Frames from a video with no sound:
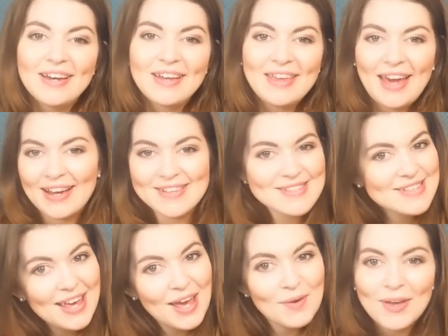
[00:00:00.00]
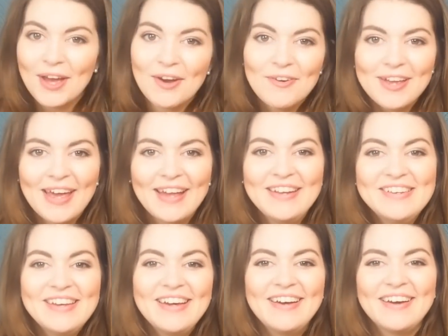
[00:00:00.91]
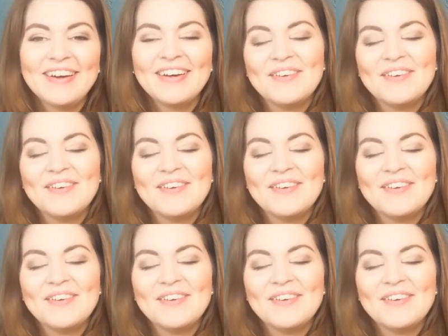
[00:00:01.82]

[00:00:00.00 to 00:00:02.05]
yes, here we are again.